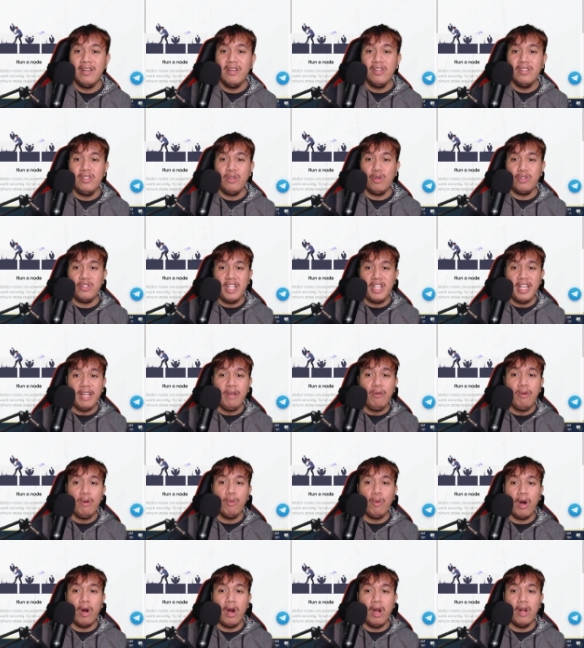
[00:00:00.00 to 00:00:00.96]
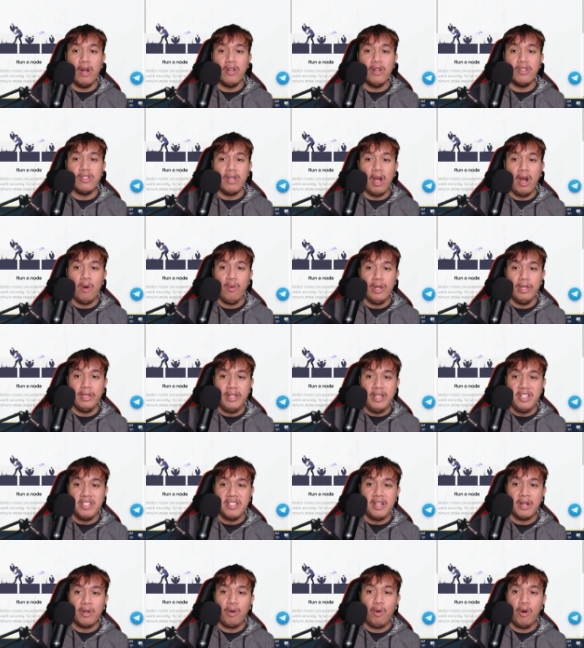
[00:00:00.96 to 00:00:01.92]
So staking rewards are
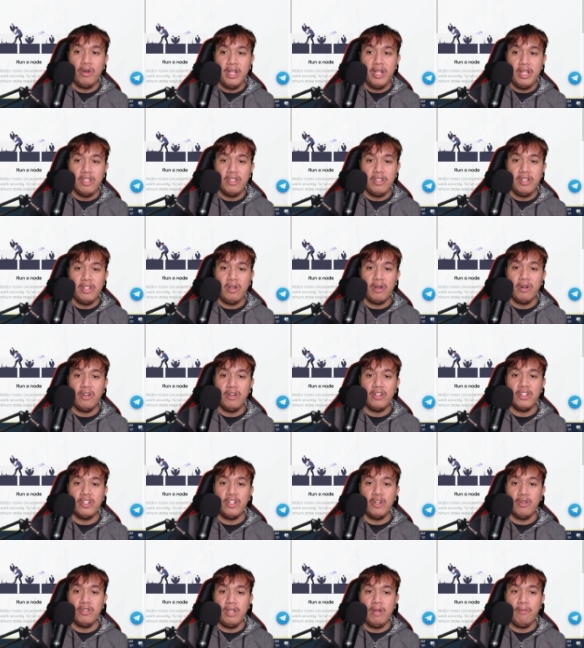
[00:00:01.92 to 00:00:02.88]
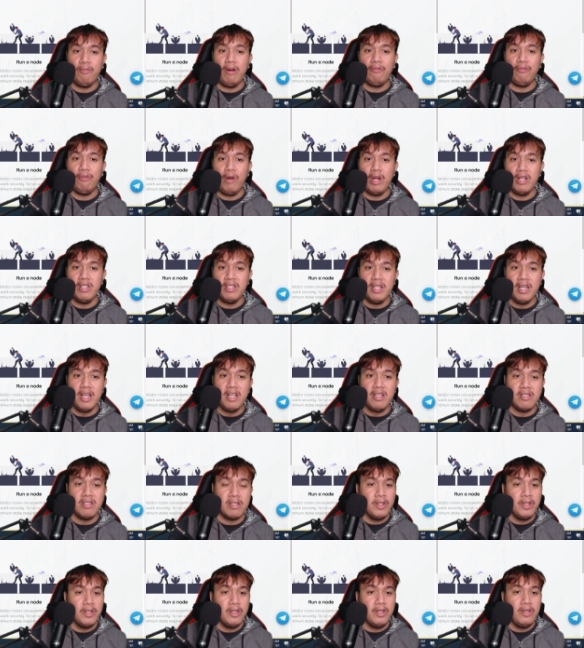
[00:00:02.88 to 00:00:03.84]
released according to your chosen
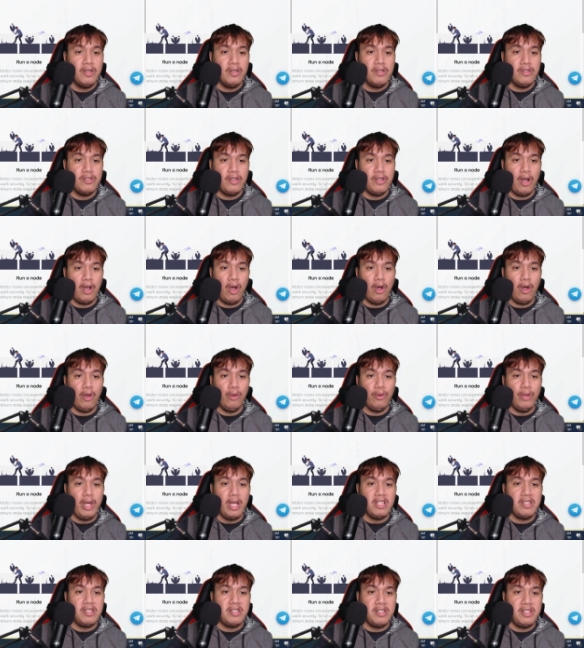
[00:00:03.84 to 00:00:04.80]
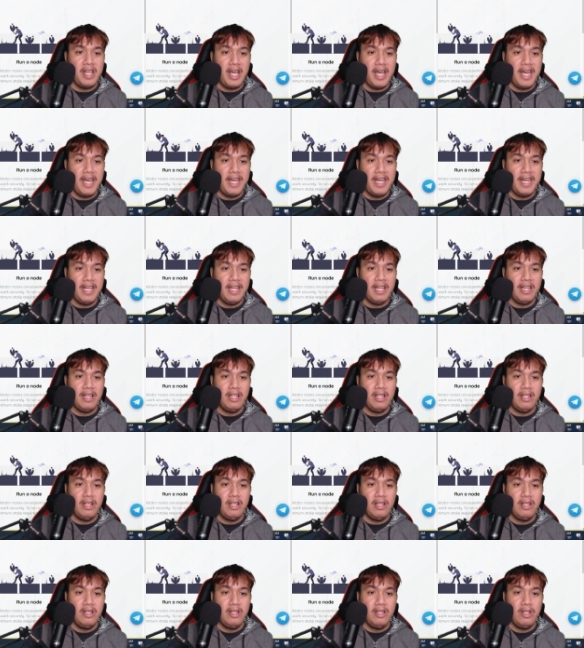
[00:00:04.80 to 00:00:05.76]
preferences. So let's say
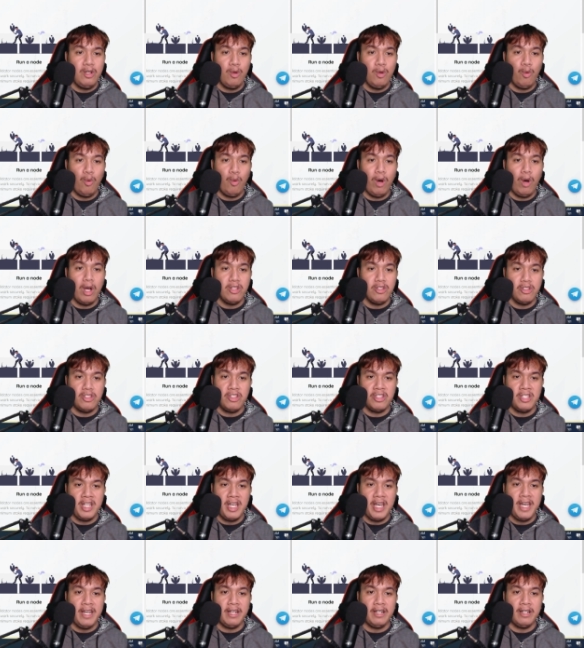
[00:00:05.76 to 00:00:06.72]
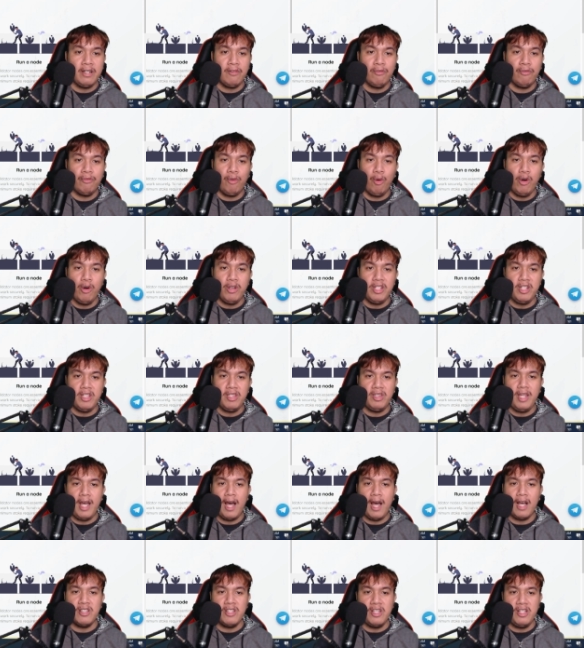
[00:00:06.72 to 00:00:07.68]
you want to stake
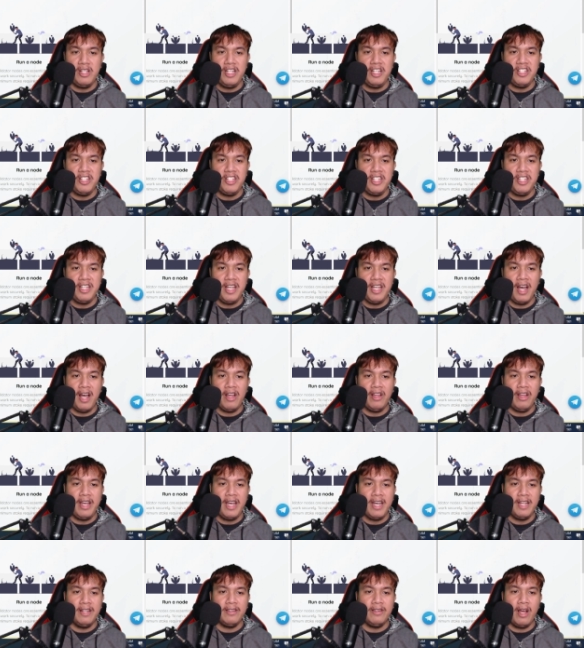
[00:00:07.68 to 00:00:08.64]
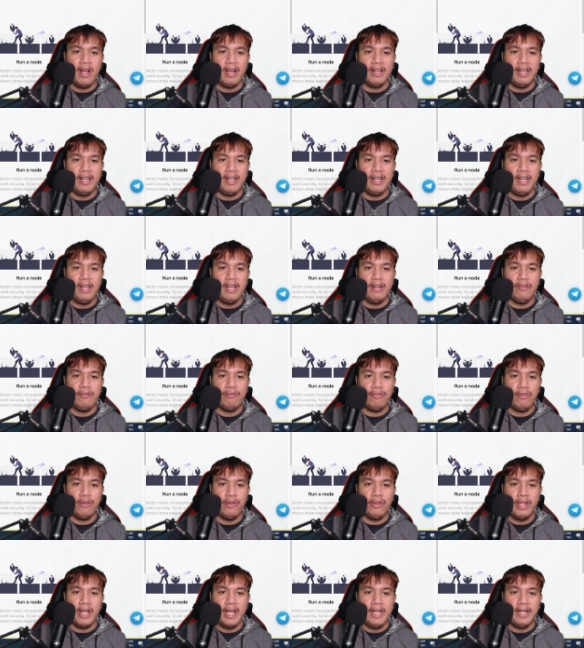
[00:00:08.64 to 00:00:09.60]
40,000 ETL and lock it for
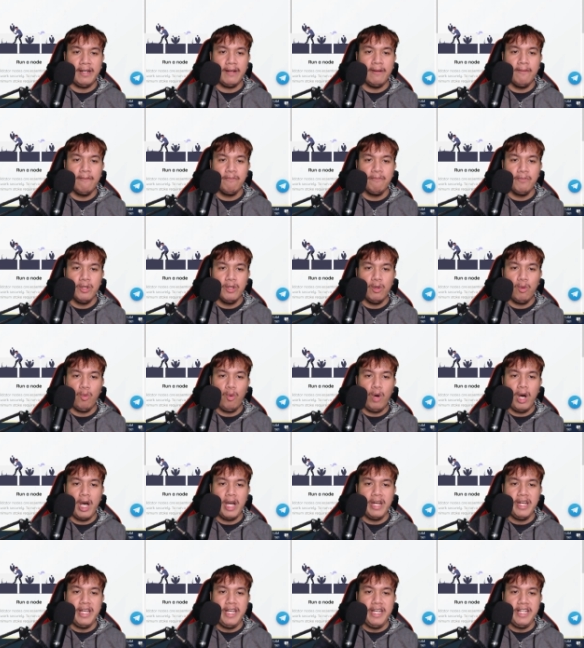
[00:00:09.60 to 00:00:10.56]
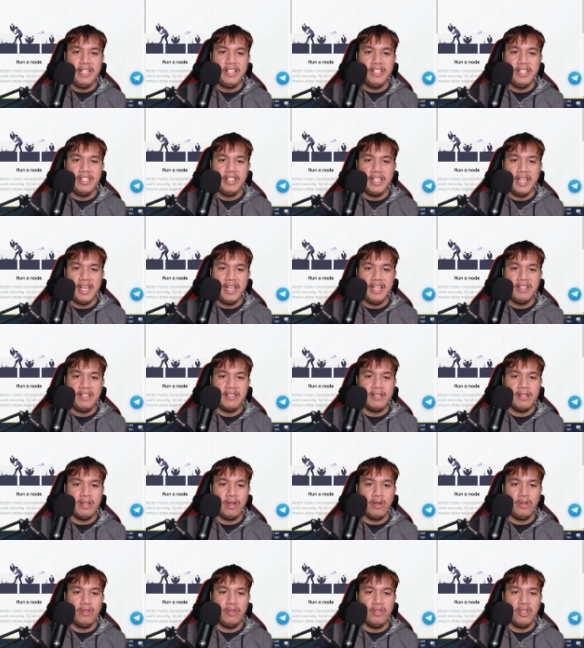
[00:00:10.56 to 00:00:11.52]
like 180 days.
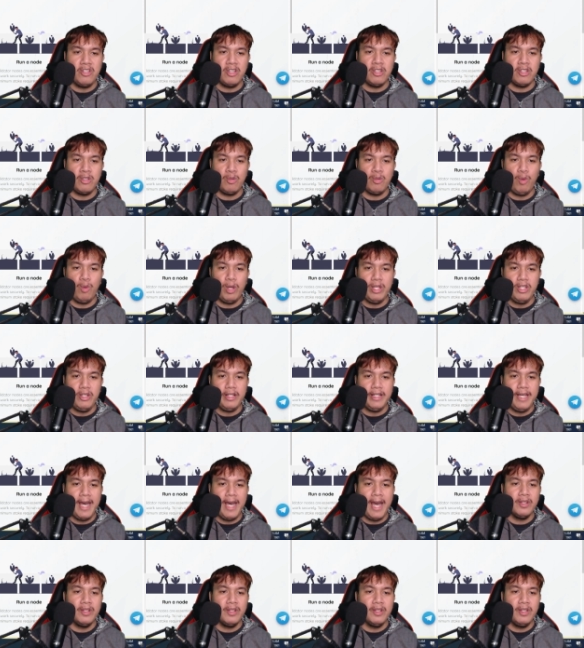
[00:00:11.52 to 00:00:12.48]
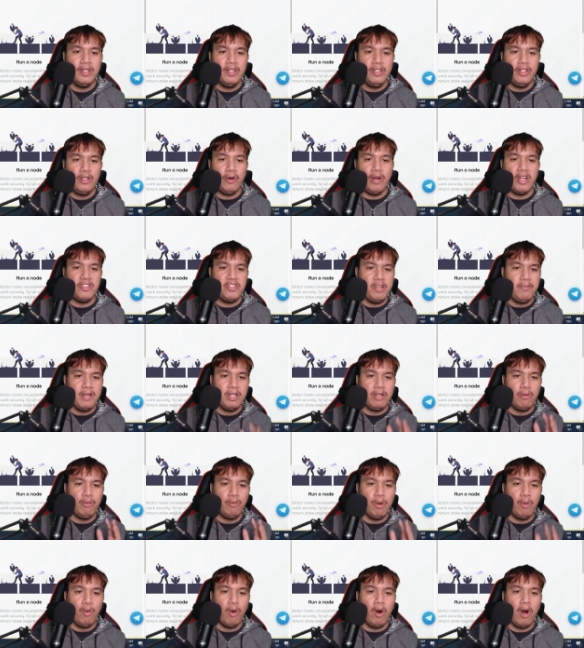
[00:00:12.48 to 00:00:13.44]
So this is what you get, your
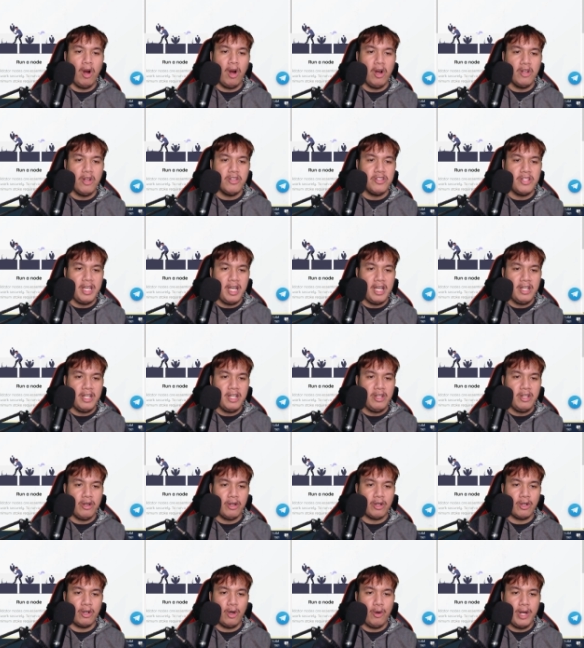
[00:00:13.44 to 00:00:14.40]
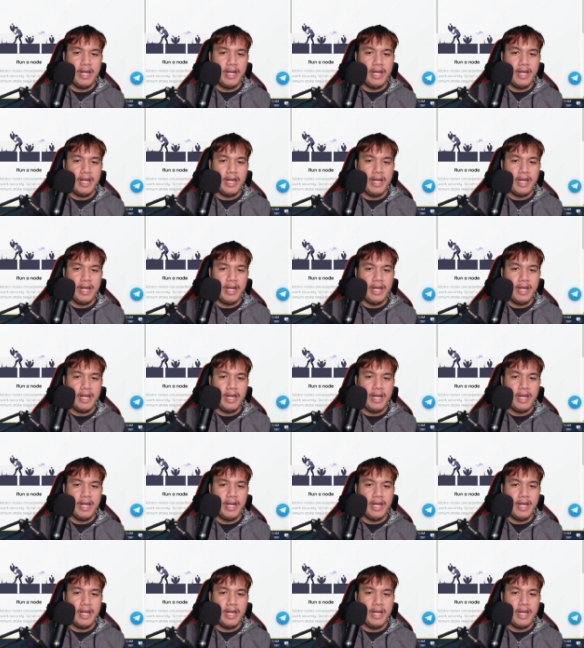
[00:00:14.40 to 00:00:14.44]
estimated rewards and your current